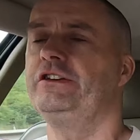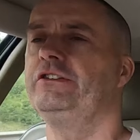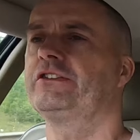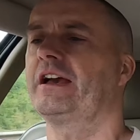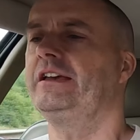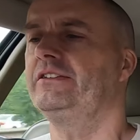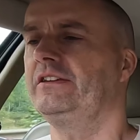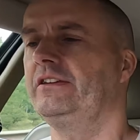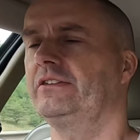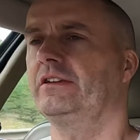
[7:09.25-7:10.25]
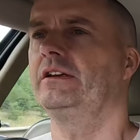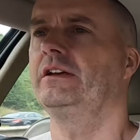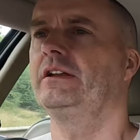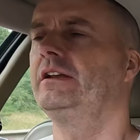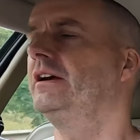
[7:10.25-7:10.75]
use cases,
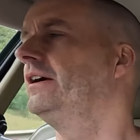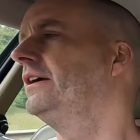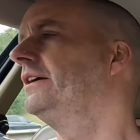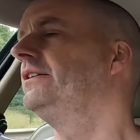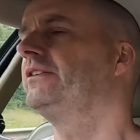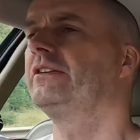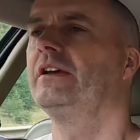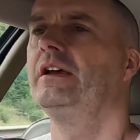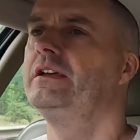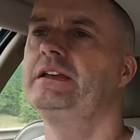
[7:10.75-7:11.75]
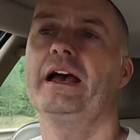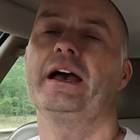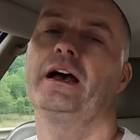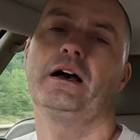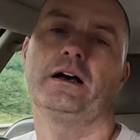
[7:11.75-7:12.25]
and
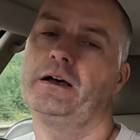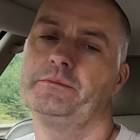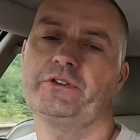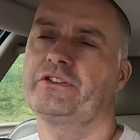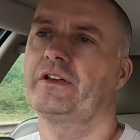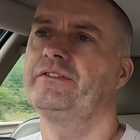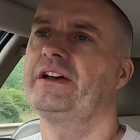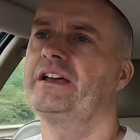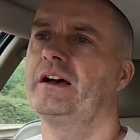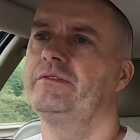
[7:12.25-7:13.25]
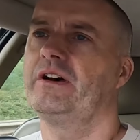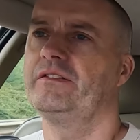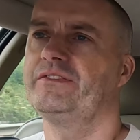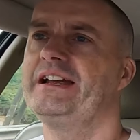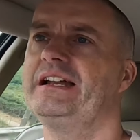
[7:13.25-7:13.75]
yeah, I'm
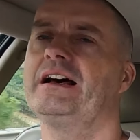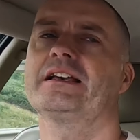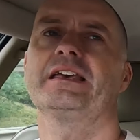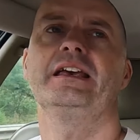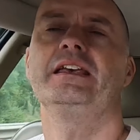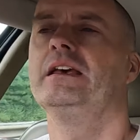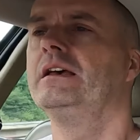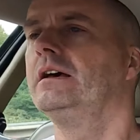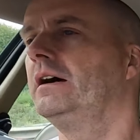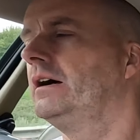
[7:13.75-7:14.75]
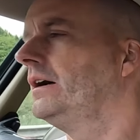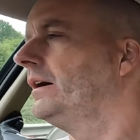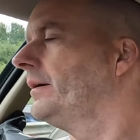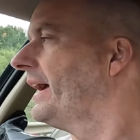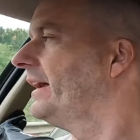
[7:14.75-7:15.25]
very lucky.
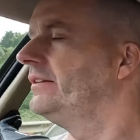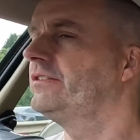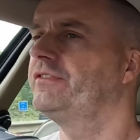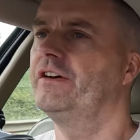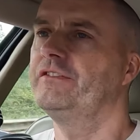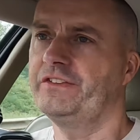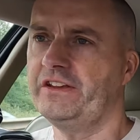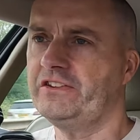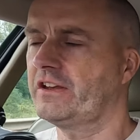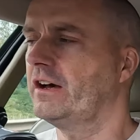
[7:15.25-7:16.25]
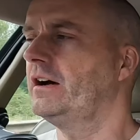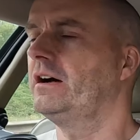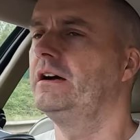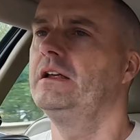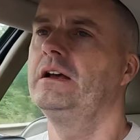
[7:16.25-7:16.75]
And for this
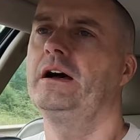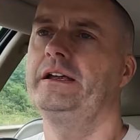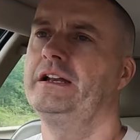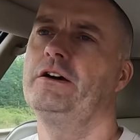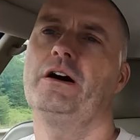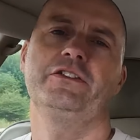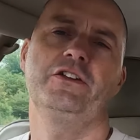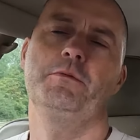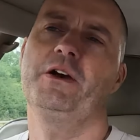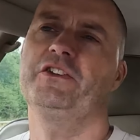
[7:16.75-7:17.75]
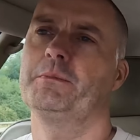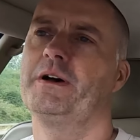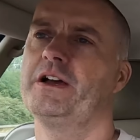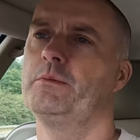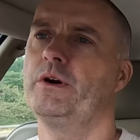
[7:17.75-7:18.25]
car, you know, I do most of
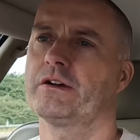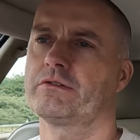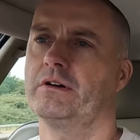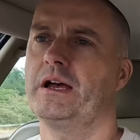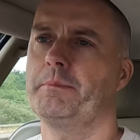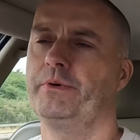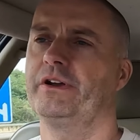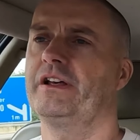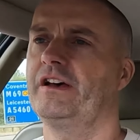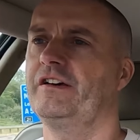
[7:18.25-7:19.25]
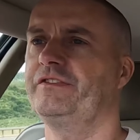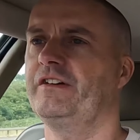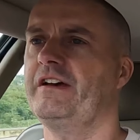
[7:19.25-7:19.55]
my own work, right? But for